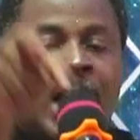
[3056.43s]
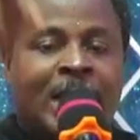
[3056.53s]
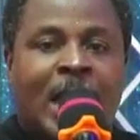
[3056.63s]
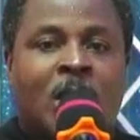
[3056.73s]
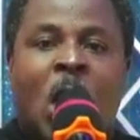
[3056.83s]

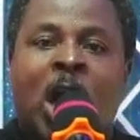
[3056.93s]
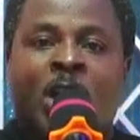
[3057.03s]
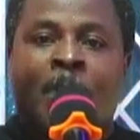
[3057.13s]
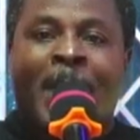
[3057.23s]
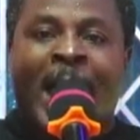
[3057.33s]
The God
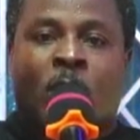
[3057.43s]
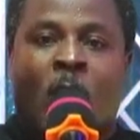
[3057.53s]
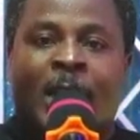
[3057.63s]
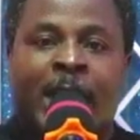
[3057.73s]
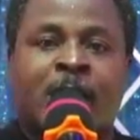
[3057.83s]
of my
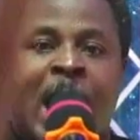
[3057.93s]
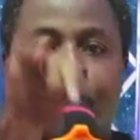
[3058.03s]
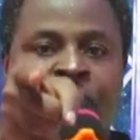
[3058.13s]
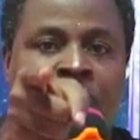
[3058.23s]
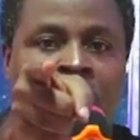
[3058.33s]
calling
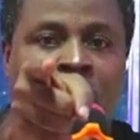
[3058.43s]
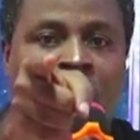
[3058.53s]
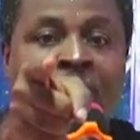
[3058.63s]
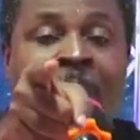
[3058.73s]
rebuke you.